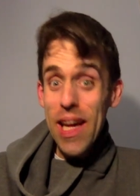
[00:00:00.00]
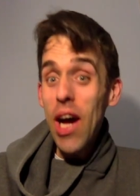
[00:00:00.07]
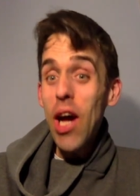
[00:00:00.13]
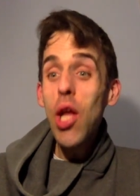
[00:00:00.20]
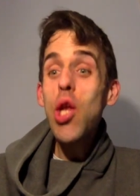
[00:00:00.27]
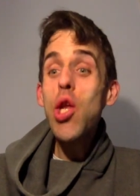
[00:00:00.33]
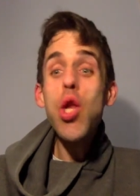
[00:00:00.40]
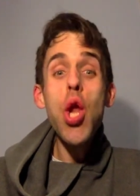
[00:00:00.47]
I
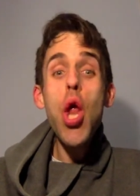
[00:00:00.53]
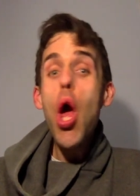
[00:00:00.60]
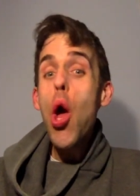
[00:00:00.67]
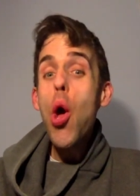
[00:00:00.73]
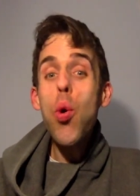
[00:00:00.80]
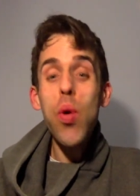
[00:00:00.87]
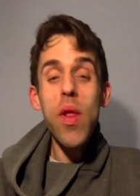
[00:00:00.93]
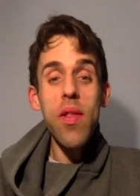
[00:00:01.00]

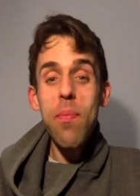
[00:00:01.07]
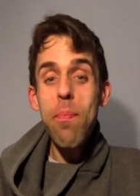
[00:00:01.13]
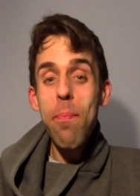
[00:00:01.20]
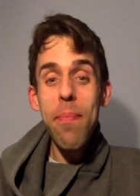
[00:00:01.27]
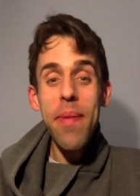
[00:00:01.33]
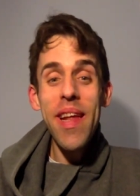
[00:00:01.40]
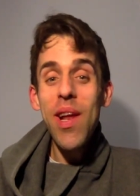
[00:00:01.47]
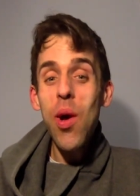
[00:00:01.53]
know it's
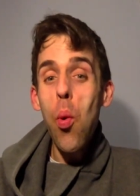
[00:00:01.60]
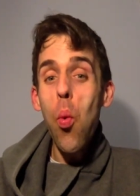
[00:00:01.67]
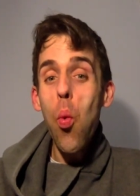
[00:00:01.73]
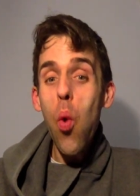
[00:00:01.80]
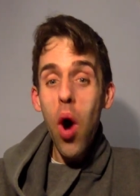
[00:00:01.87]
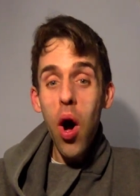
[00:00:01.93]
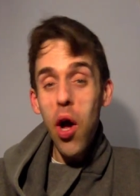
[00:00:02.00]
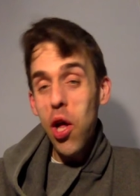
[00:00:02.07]
been a
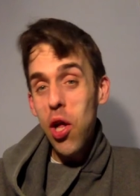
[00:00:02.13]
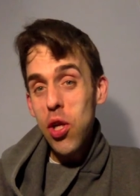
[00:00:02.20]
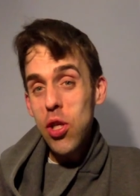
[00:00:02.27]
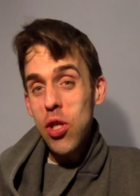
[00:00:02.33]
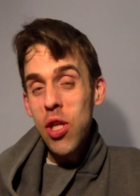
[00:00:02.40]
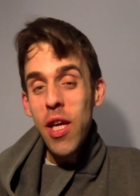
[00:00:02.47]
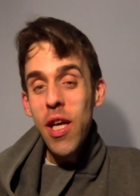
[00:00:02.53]
while.